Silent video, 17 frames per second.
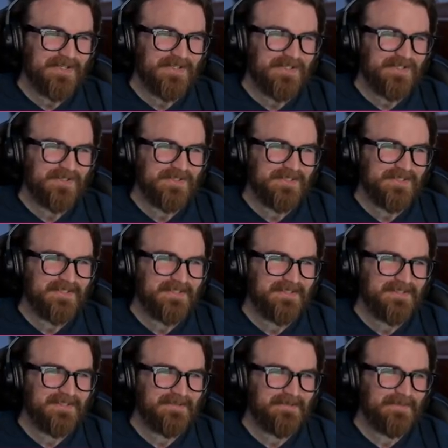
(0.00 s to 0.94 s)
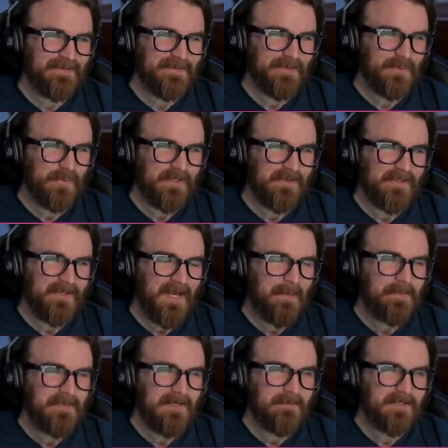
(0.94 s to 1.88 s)
shooters. Uh, real quickly,
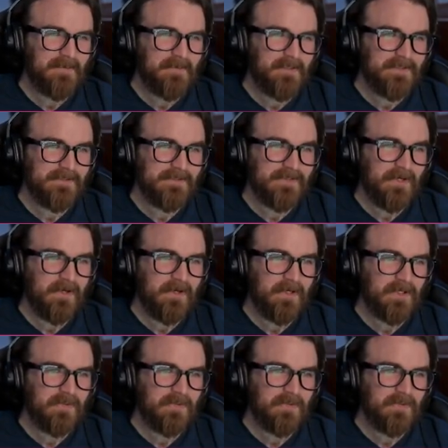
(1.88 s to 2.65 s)
upcoming ones. Arc